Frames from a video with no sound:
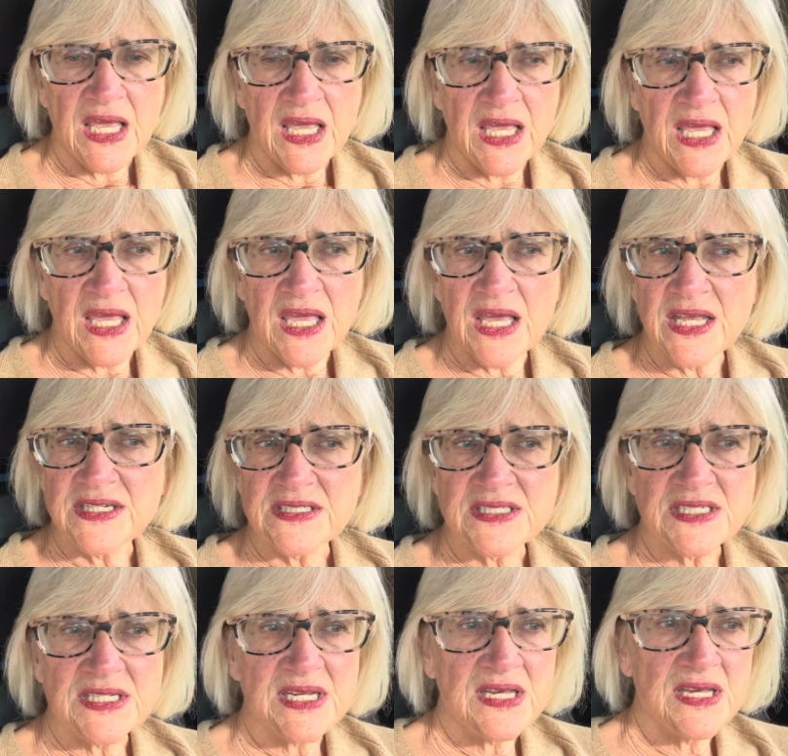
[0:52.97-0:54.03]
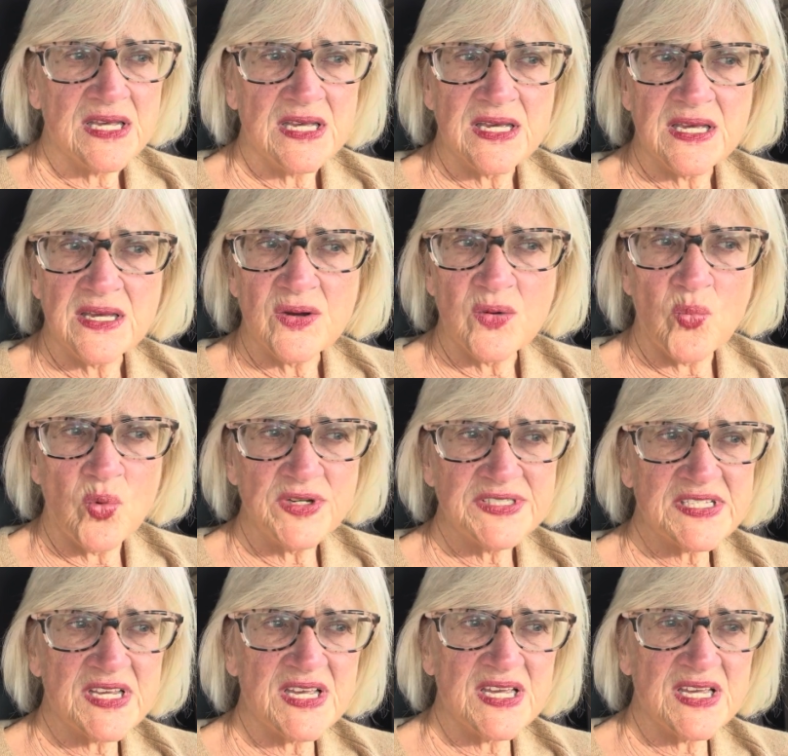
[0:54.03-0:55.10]
And
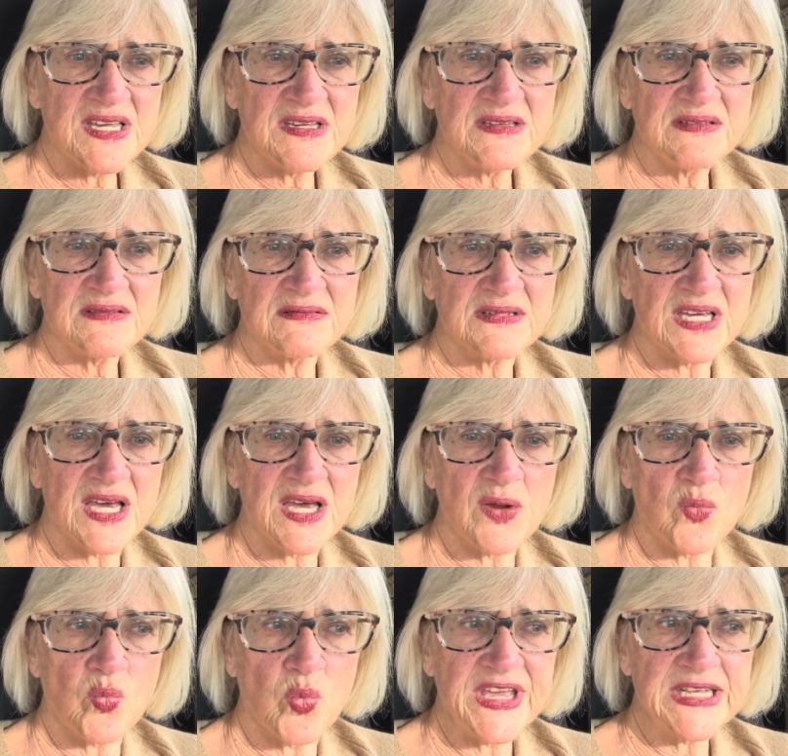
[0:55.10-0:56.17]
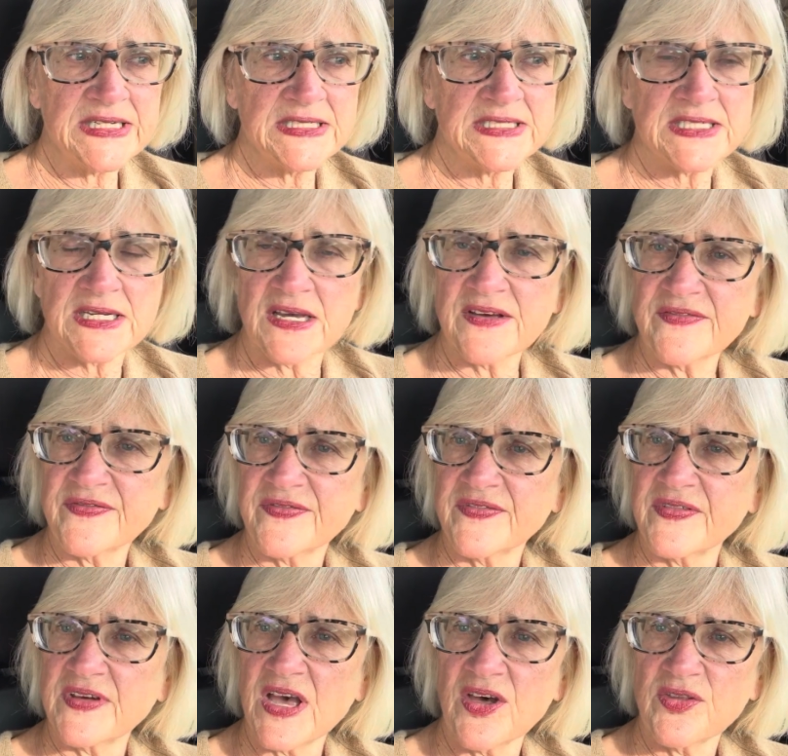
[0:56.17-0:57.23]
once I got wind of
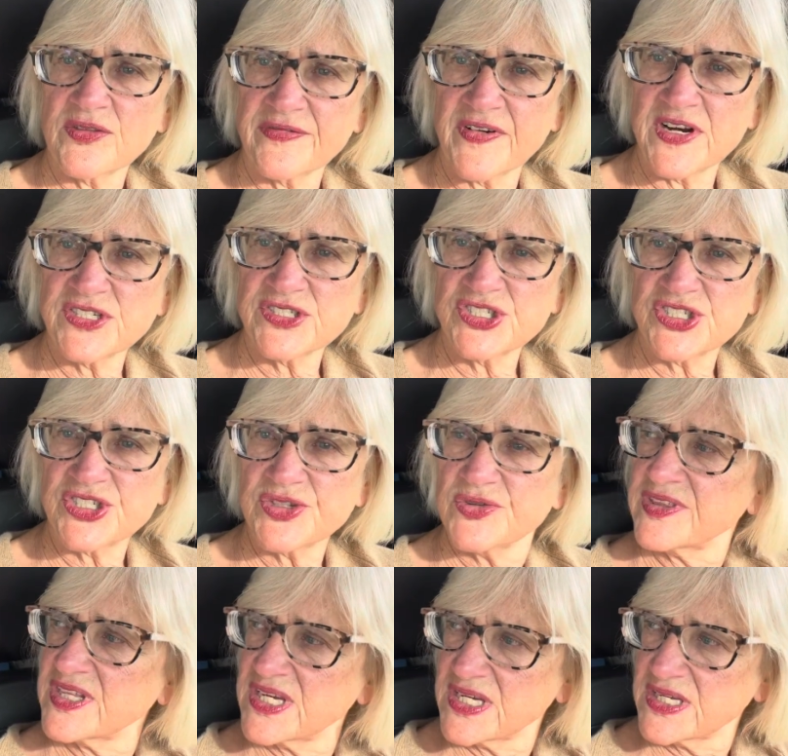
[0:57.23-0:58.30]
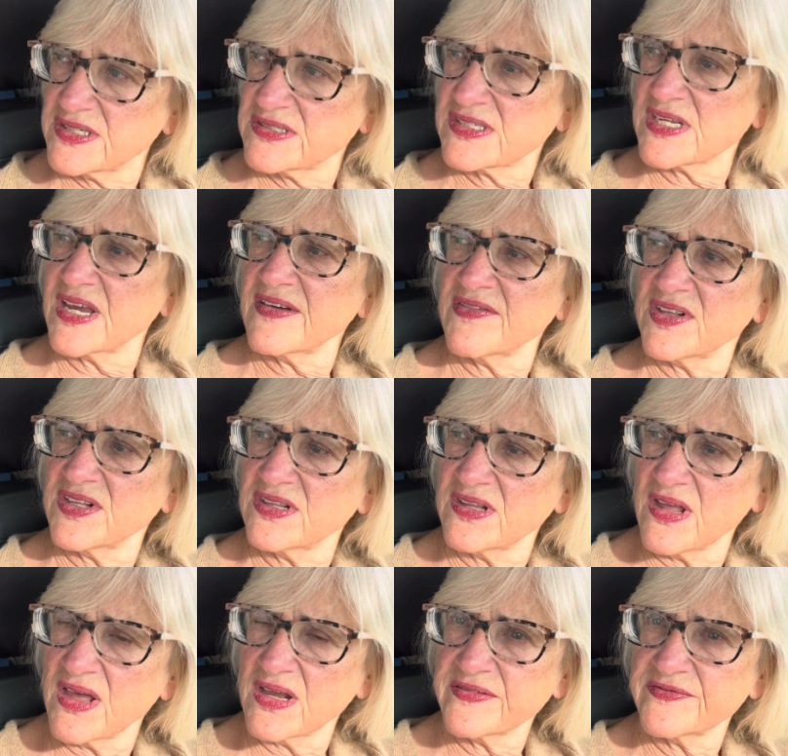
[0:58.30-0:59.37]
how the French do things, I have a
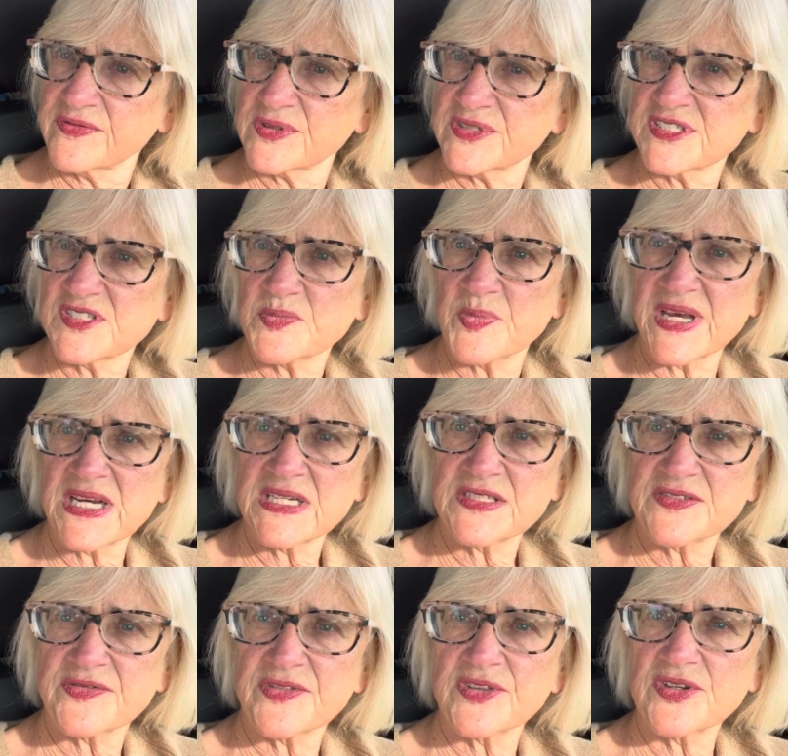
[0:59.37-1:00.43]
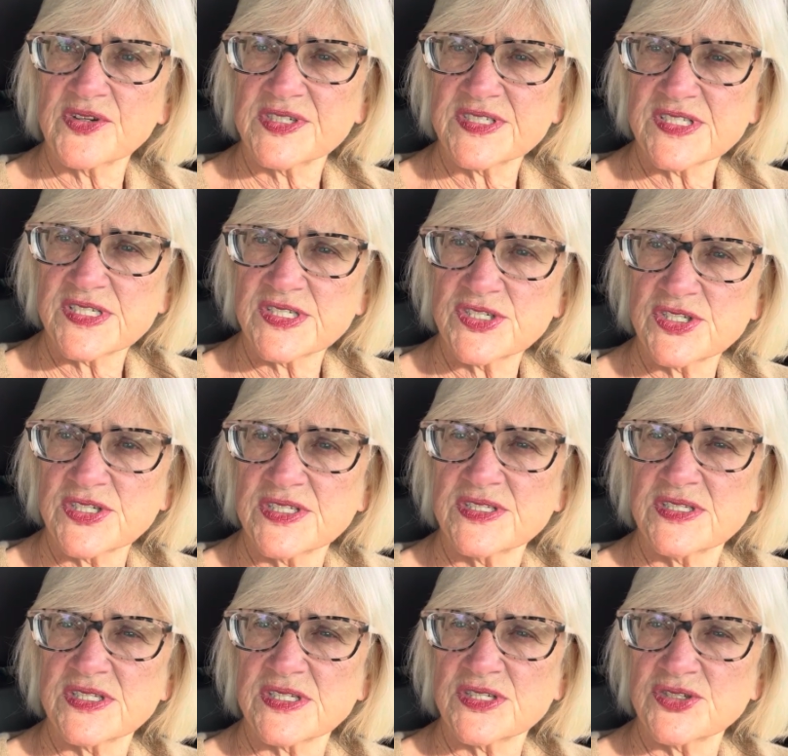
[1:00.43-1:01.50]
lot of respect for their
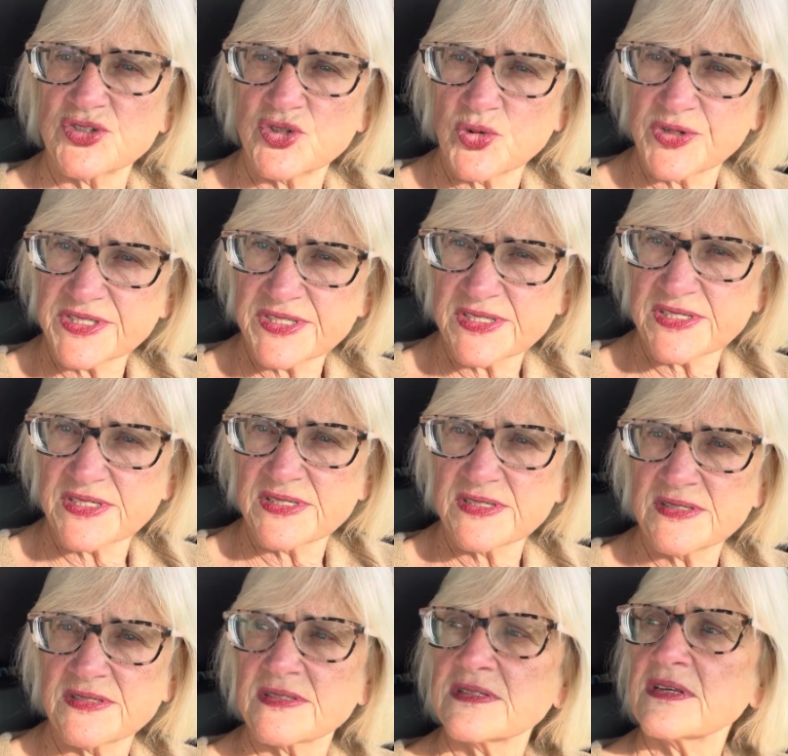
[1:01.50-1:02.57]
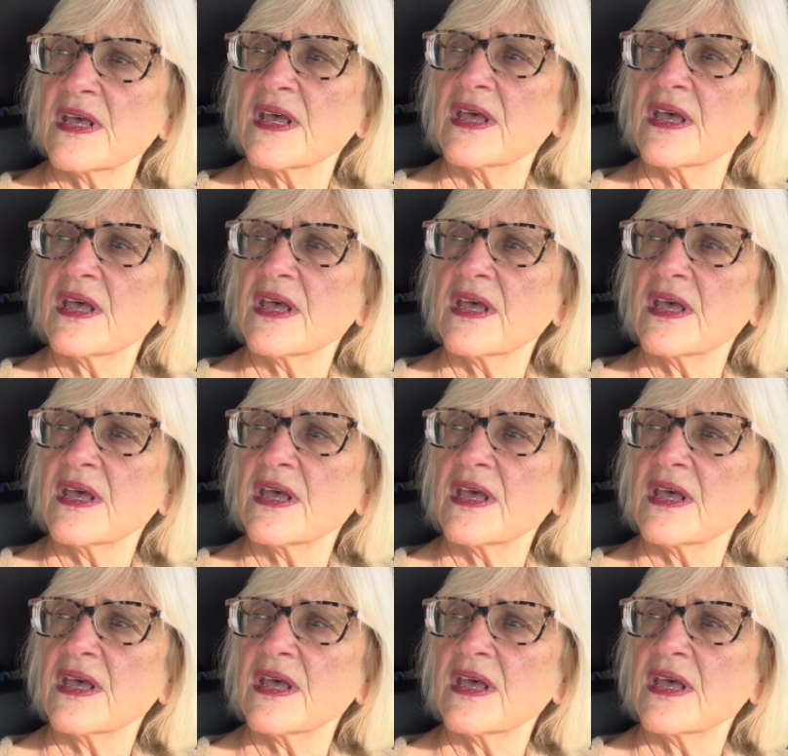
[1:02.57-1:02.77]
decisions and choices